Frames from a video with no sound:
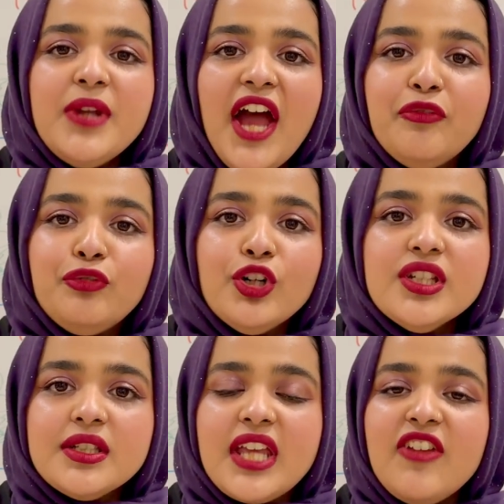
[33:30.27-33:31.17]
at
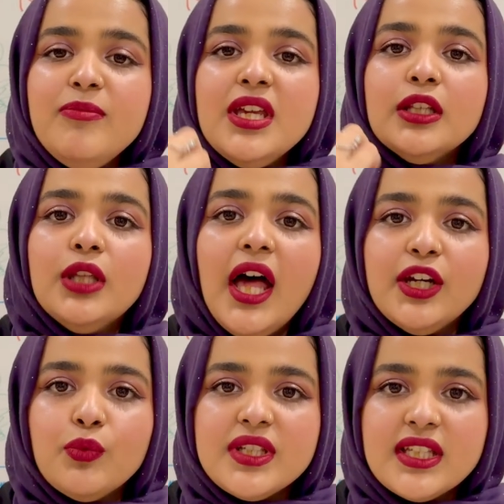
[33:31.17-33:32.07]
first gave me a lot
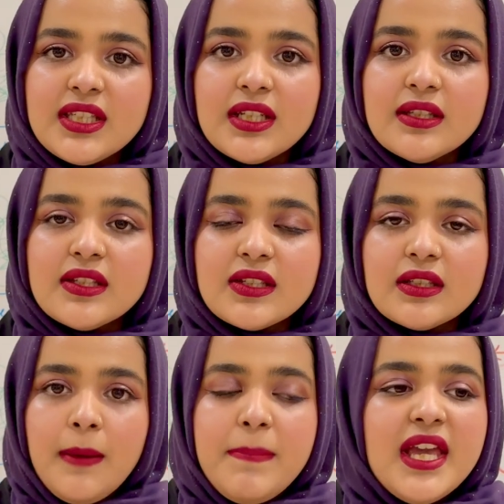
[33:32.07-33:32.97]
of resistance.
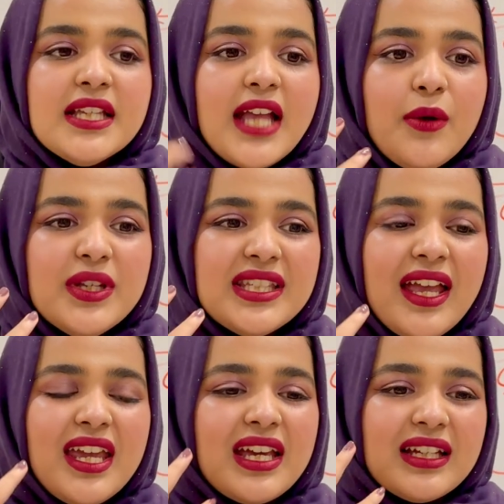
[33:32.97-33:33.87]
Because I was
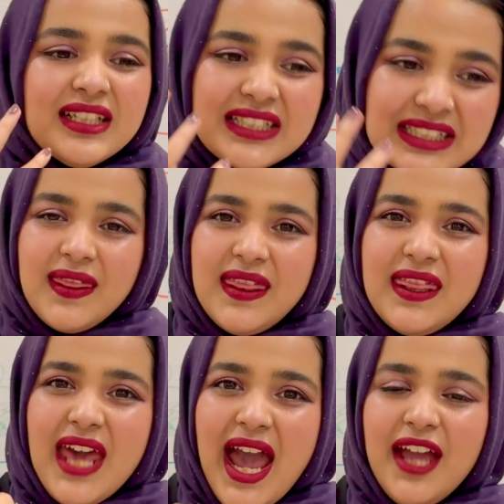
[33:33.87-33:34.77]
like,
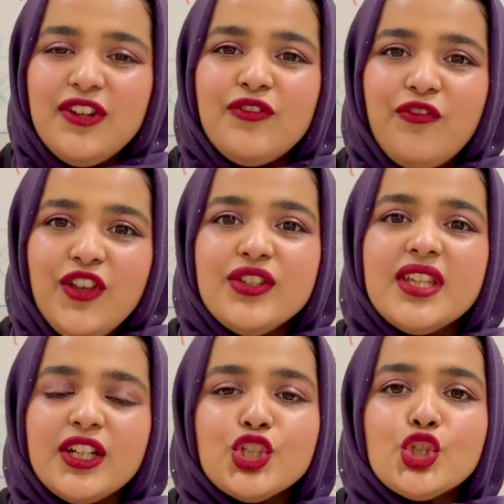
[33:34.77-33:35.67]
that feels
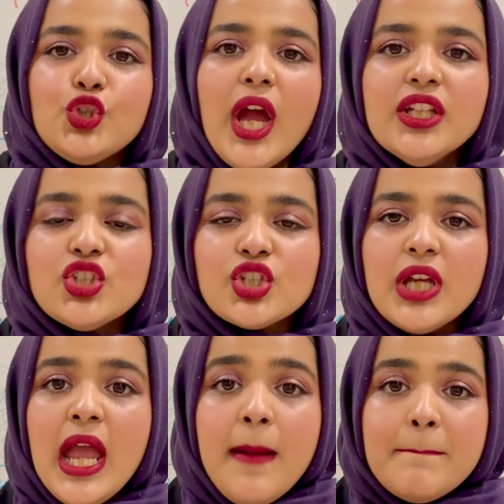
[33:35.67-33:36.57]
like a stretch.
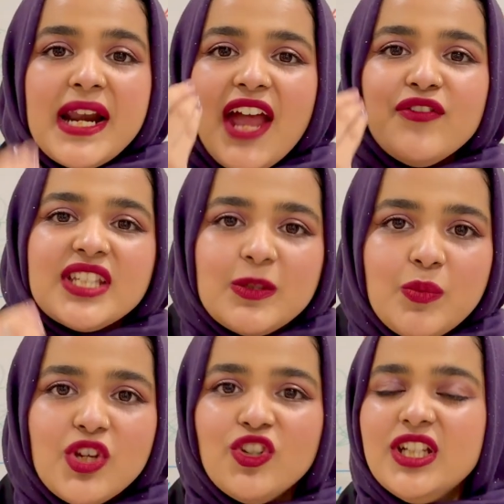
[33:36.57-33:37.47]
But I've
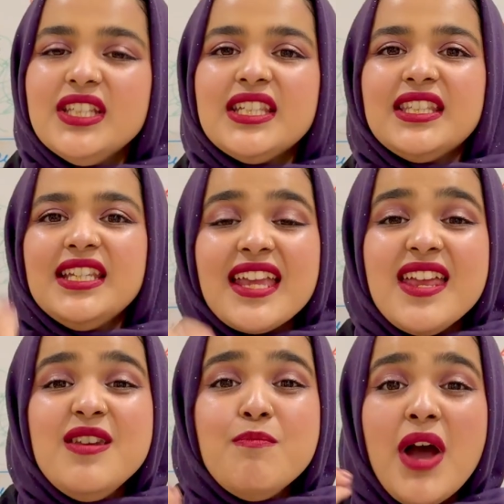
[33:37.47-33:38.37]
experienced this
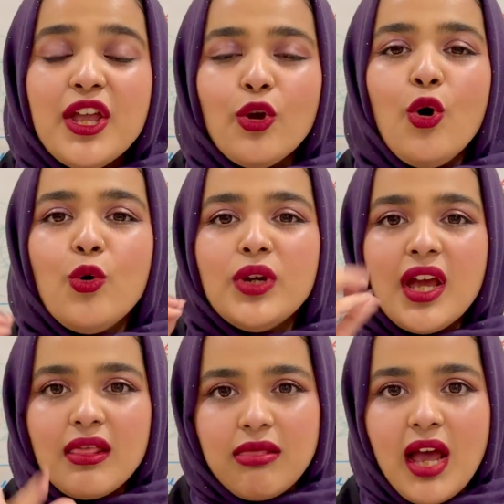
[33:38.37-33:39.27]
in my own
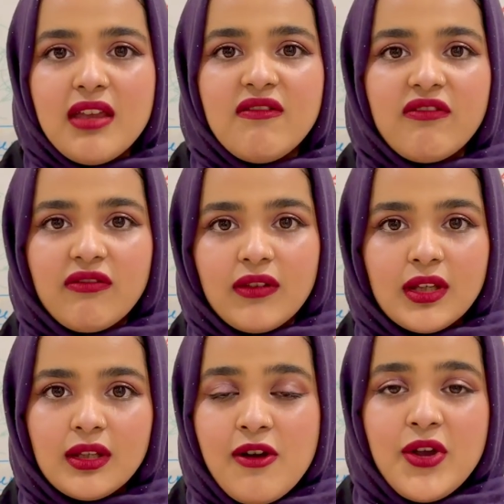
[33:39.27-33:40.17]
life.
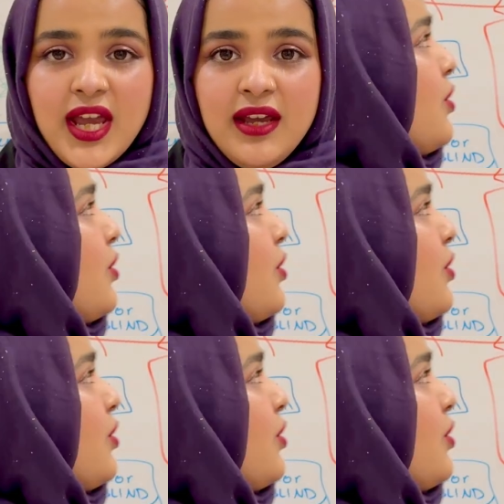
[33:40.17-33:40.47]
Okay?